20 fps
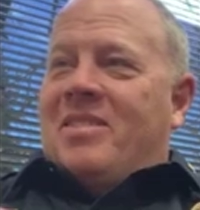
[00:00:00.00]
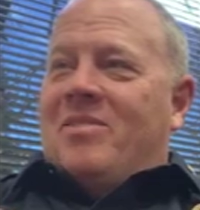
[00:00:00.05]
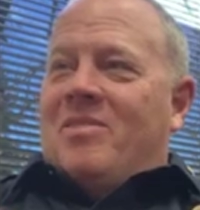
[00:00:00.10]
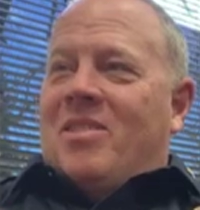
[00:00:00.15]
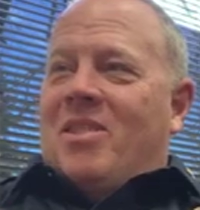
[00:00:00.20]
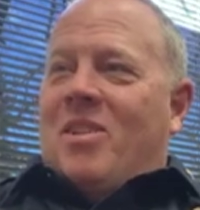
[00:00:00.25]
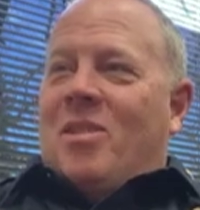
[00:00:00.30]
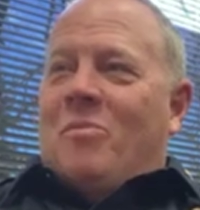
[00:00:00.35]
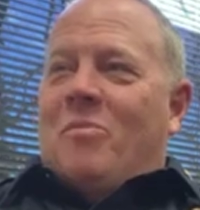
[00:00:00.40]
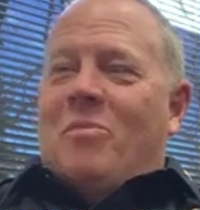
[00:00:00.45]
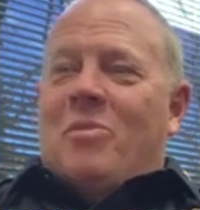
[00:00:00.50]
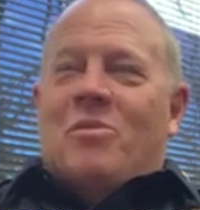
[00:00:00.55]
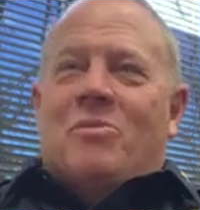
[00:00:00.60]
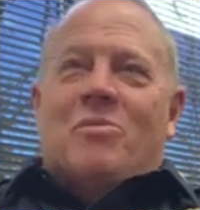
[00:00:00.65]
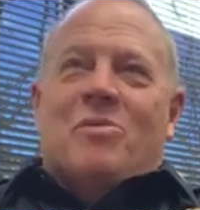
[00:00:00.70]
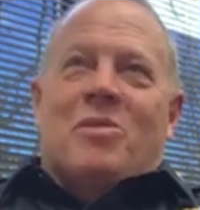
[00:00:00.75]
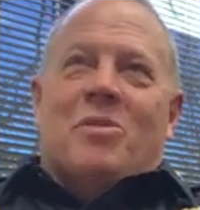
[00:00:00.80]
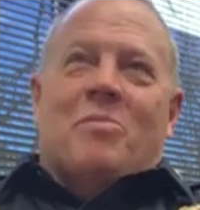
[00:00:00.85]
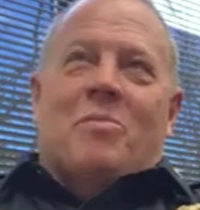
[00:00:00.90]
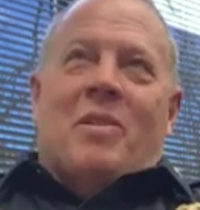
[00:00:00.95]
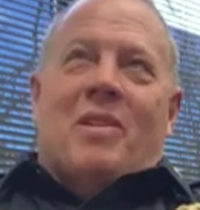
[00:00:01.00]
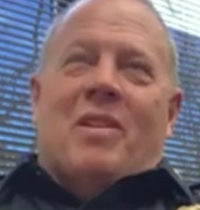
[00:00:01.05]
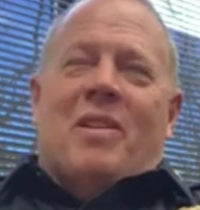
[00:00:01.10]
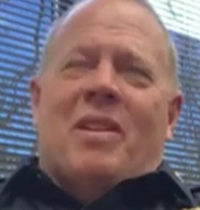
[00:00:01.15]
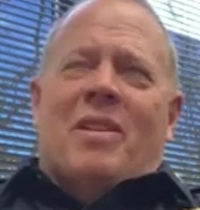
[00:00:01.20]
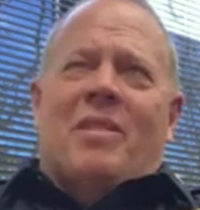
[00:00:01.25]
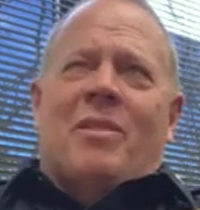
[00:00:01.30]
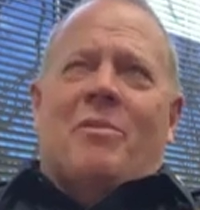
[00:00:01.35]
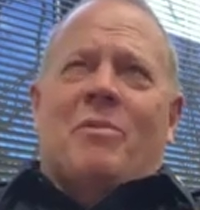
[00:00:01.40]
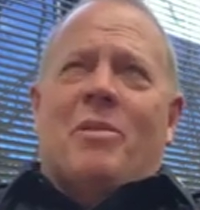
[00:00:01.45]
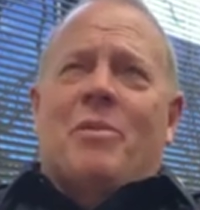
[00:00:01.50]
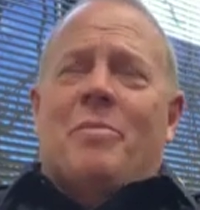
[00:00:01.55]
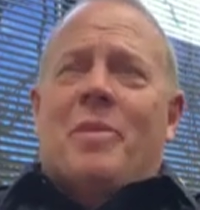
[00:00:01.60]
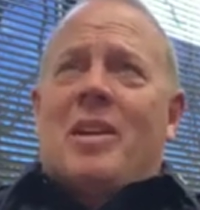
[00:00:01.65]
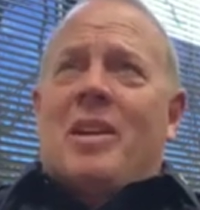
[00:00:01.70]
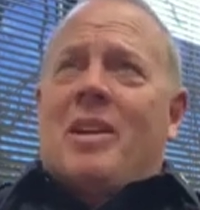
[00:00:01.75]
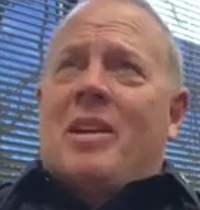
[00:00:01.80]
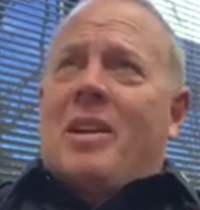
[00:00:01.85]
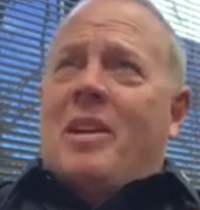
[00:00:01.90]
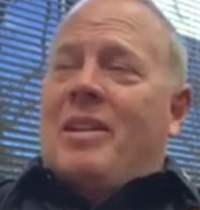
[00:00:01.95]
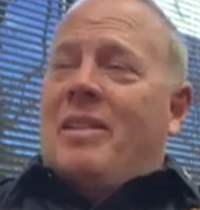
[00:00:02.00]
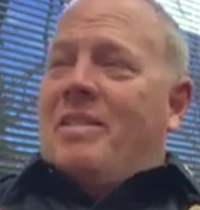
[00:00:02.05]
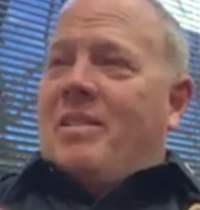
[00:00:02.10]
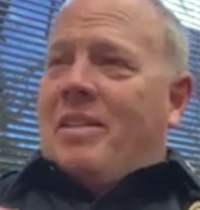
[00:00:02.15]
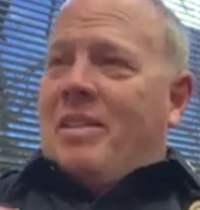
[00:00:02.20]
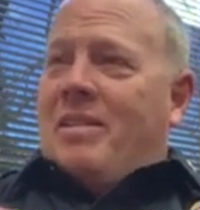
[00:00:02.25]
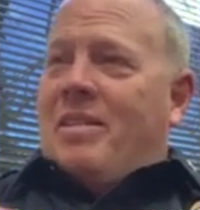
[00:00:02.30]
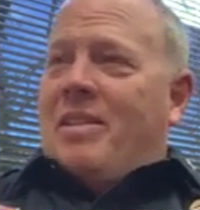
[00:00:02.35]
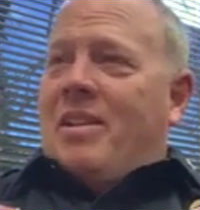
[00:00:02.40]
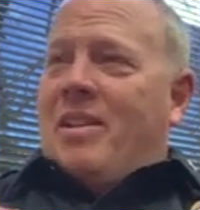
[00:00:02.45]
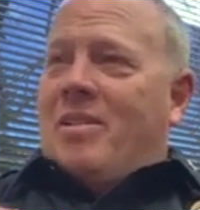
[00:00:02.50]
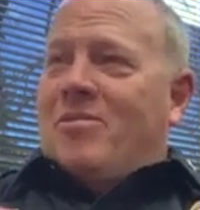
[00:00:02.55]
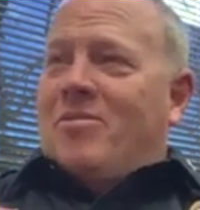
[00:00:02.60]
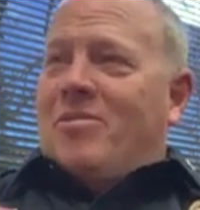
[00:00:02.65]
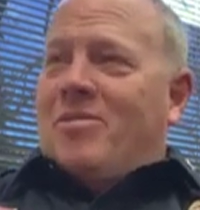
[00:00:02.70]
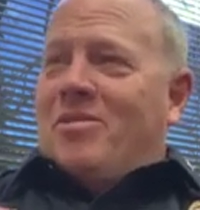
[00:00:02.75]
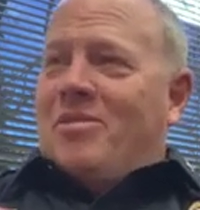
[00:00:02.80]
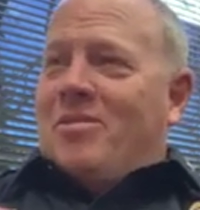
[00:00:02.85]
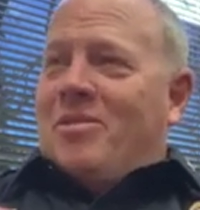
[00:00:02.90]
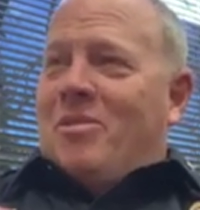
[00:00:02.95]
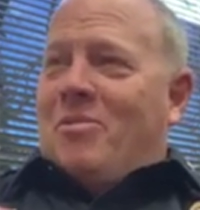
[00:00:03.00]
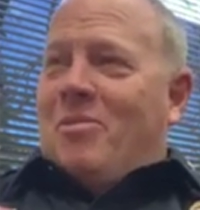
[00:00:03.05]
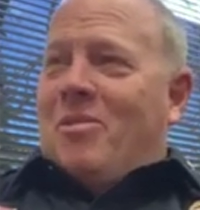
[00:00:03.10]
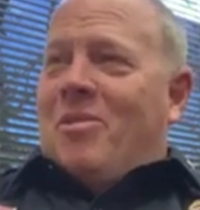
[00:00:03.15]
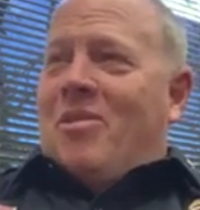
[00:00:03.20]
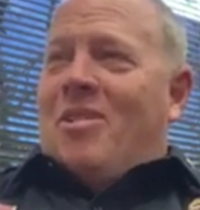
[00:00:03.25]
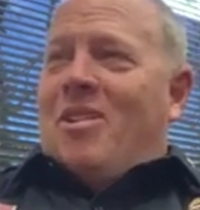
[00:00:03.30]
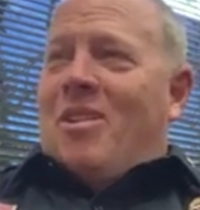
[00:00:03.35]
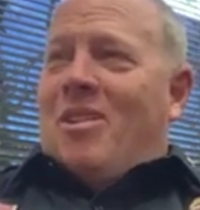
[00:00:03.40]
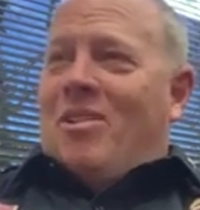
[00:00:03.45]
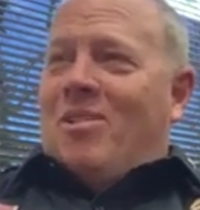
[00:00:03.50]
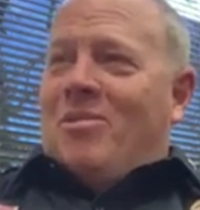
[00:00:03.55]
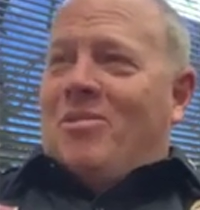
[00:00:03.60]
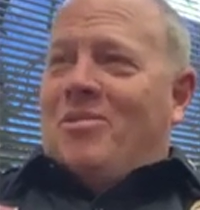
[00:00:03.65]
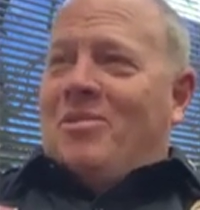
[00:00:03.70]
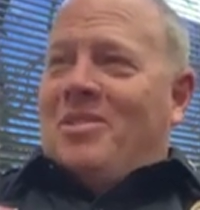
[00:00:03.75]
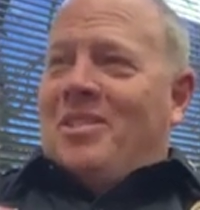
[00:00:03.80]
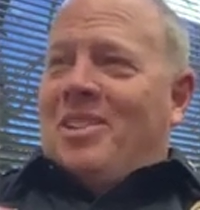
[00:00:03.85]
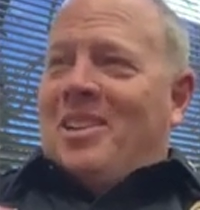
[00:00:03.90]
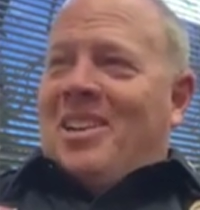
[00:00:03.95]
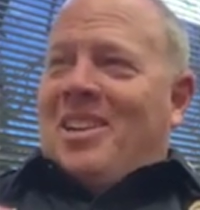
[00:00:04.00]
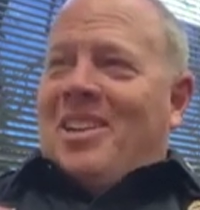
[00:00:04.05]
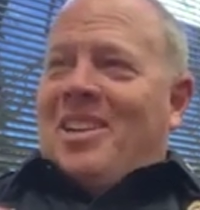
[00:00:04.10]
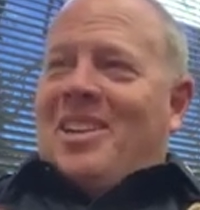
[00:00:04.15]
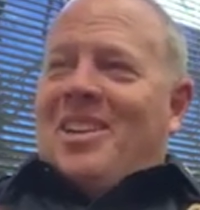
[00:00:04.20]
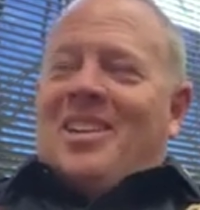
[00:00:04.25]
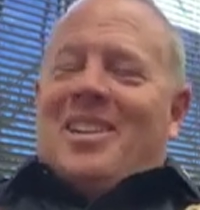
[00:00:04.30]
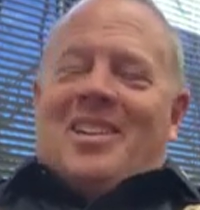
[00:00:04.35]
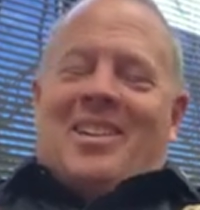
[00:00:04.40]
job, which was about I think we made nineteen thousand two hundred dollars. Yeah.